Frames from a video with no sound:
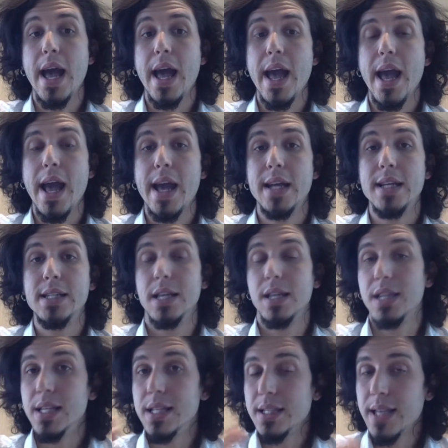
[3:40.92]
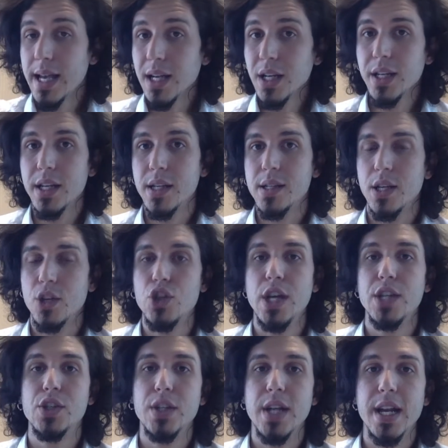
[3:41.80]
And the second
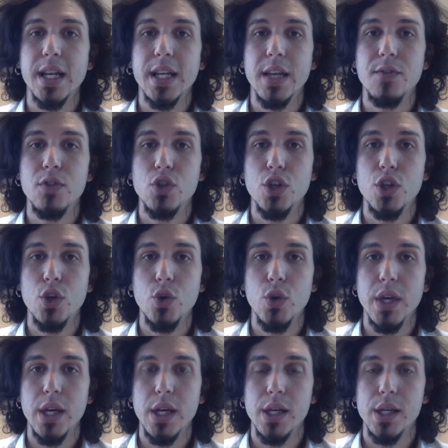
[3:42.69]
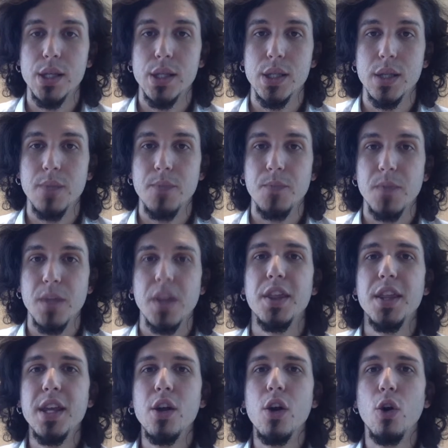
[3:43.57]
suggestion that I give to you is
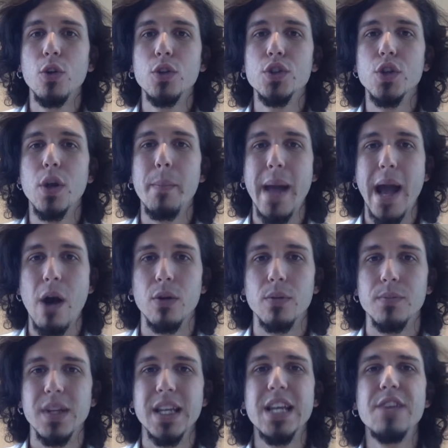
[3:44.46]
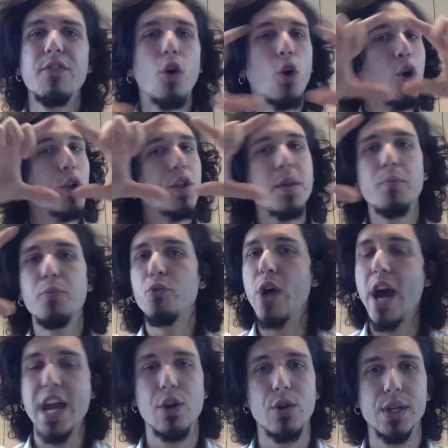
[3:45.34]
think also about if all the
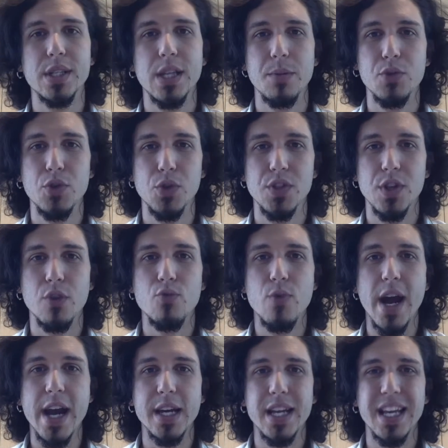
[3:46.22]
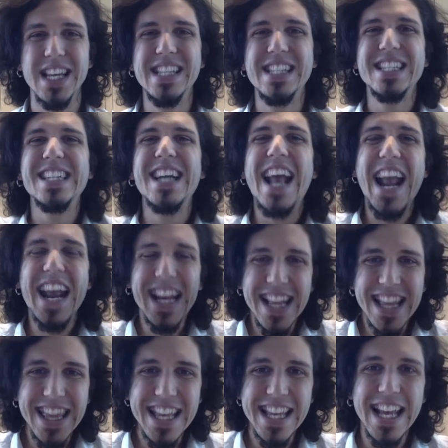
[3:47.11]
prior assumptions are right, is there
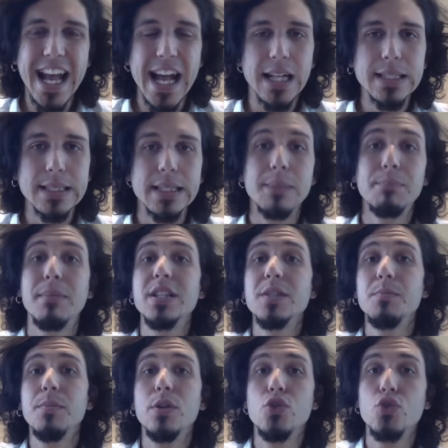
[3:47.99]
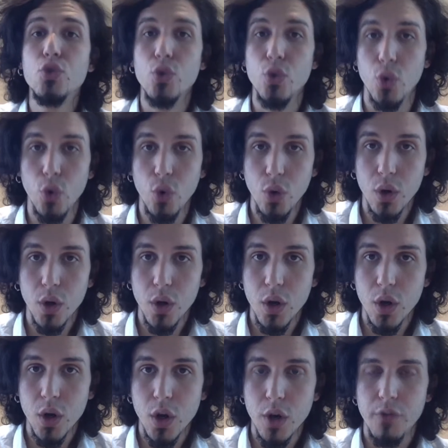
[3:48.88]
anything else that must be true
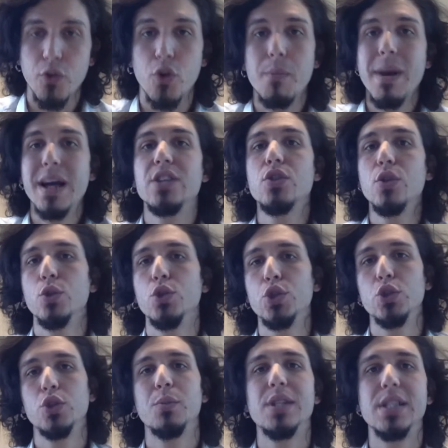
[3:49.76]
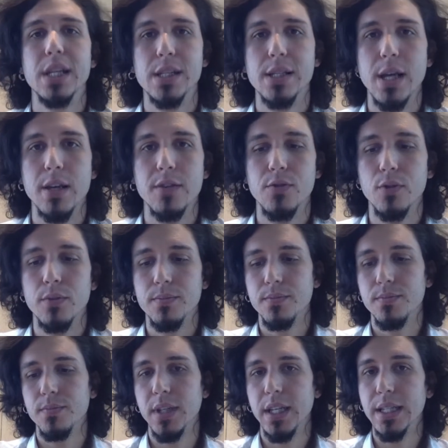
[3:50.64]
for my solution to be successful?
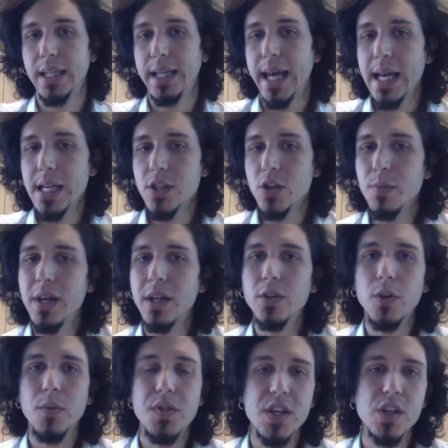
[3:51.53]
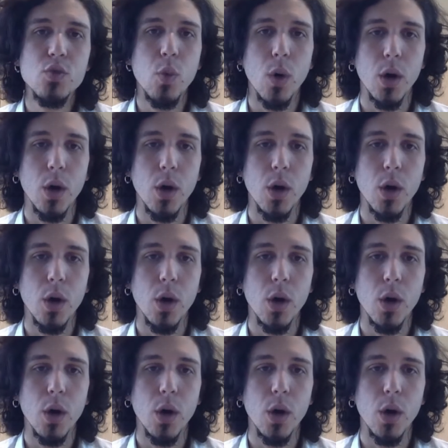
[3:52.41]
In the case of Inktom, this